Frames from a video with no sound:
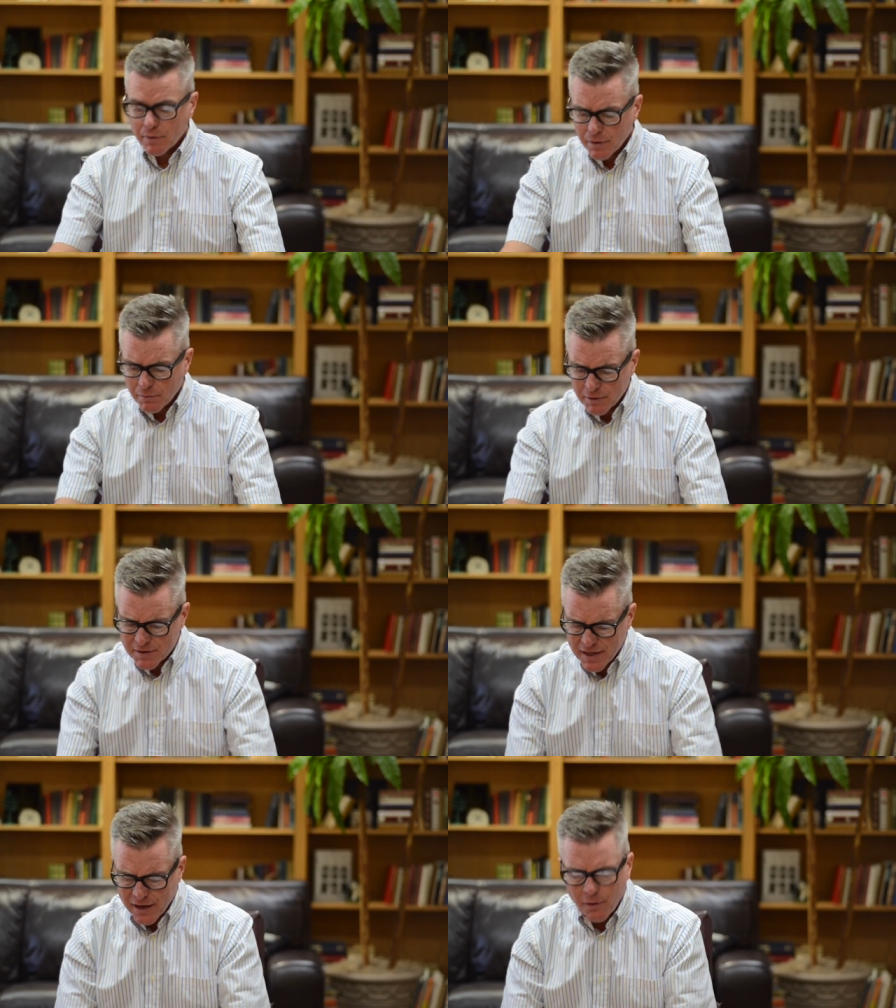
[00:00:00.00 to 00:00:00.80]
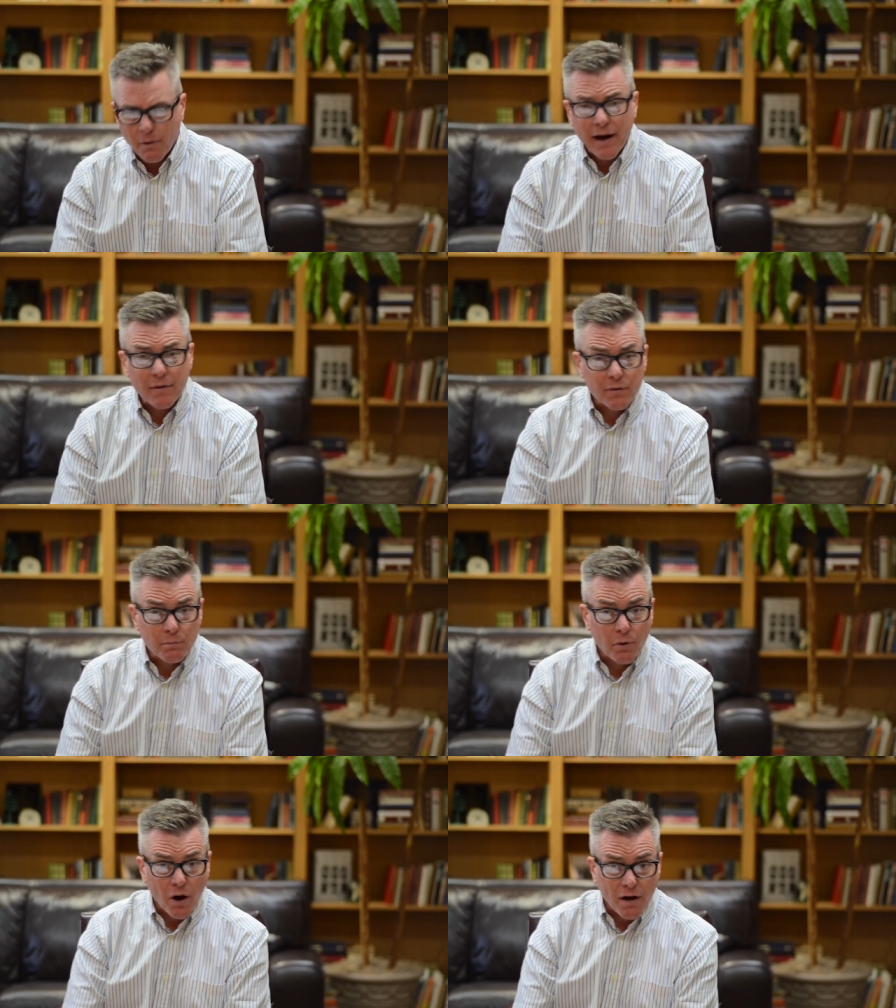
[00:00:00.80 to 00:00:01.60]
But look what Zechariah, this
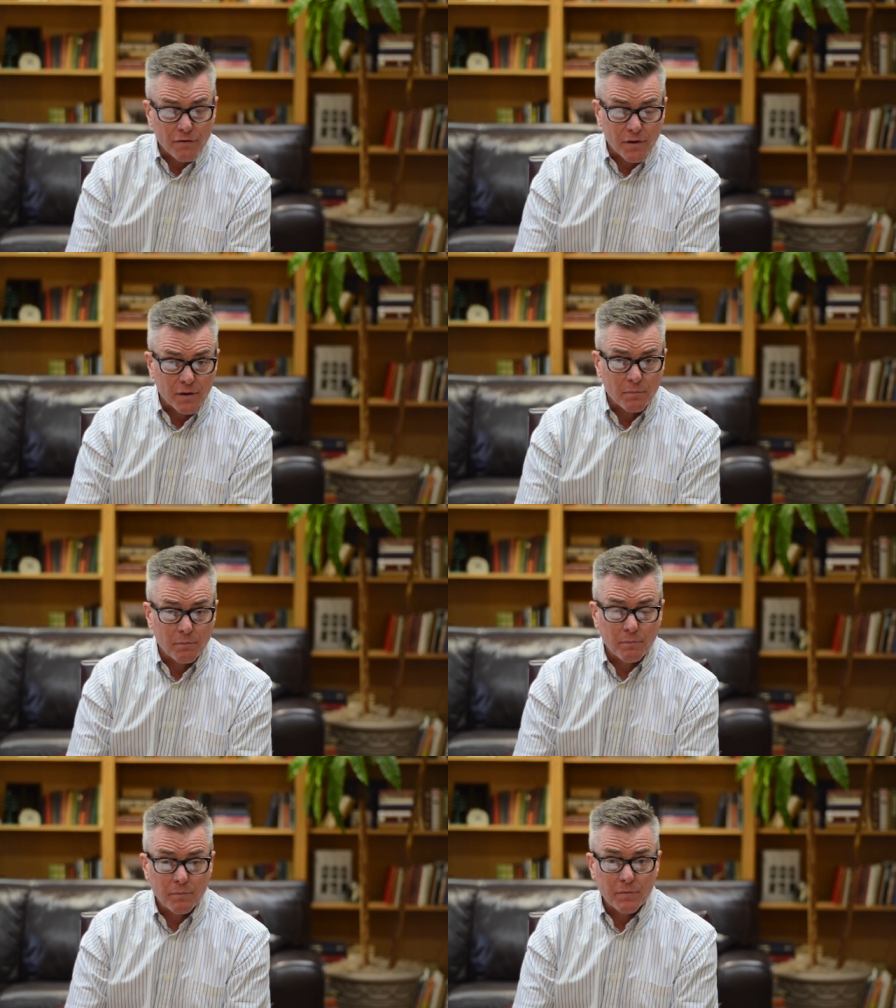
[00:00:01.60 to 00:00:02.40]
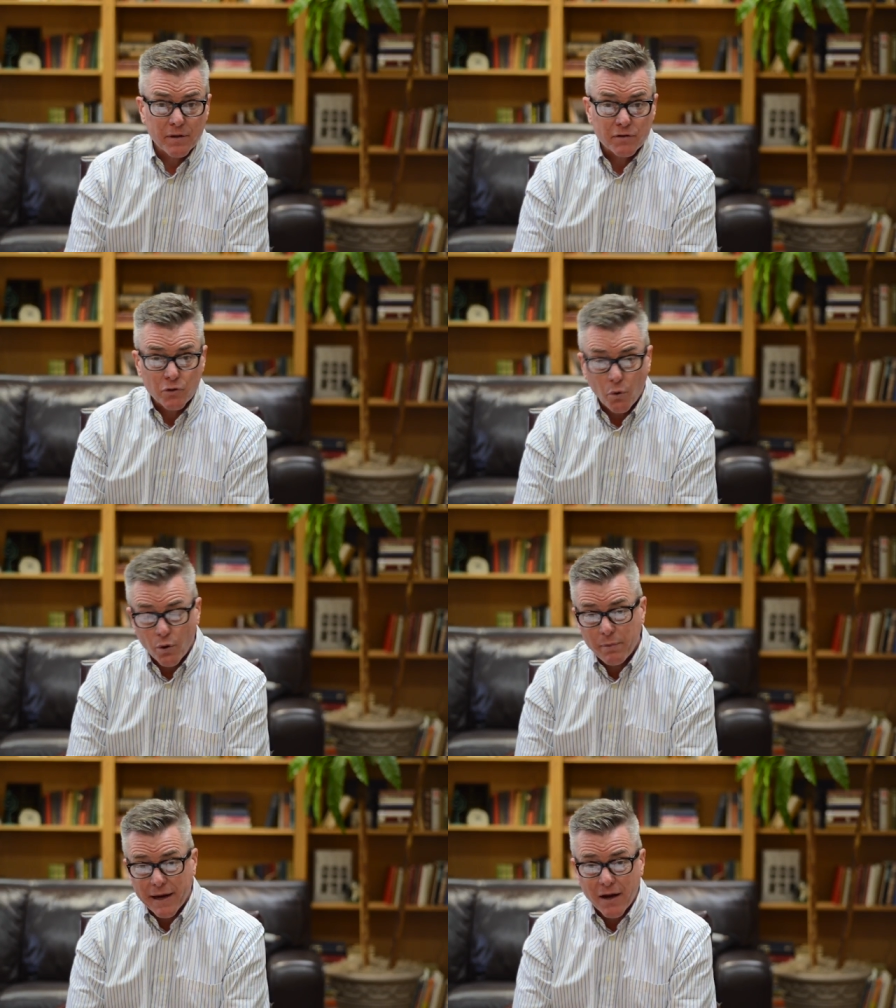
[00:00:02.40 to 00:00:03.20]
prophet, is
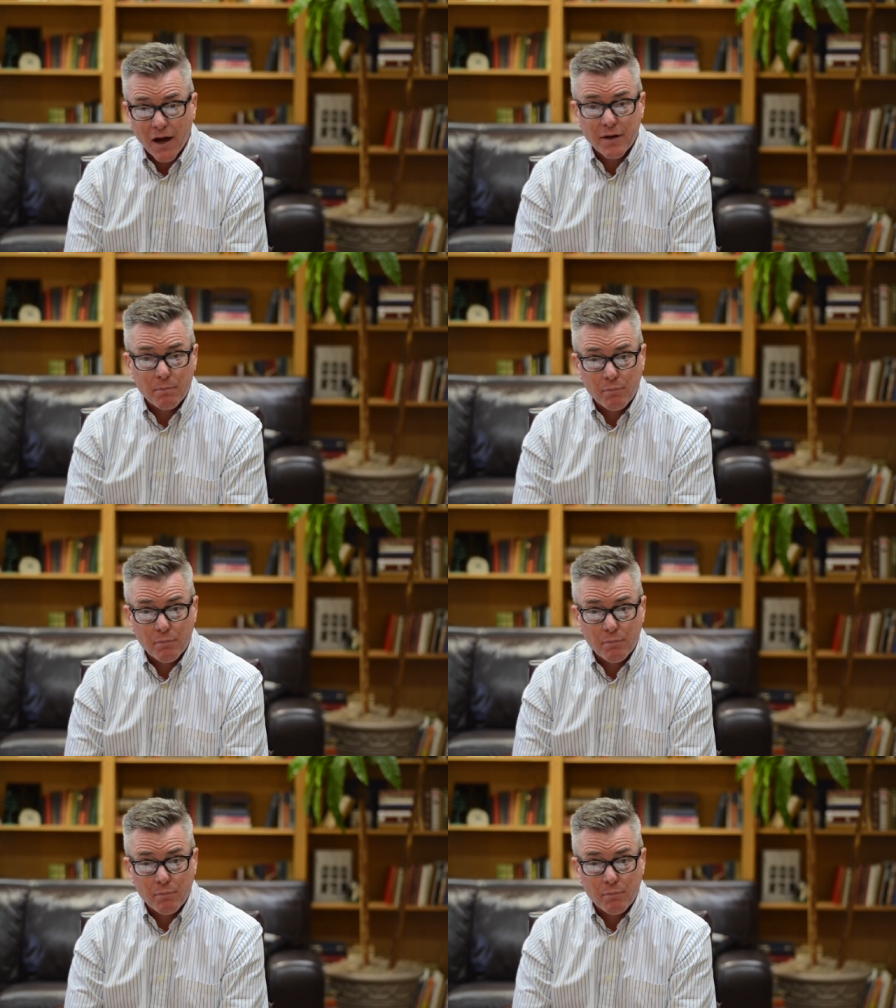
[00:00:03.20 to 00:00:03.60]
told by God to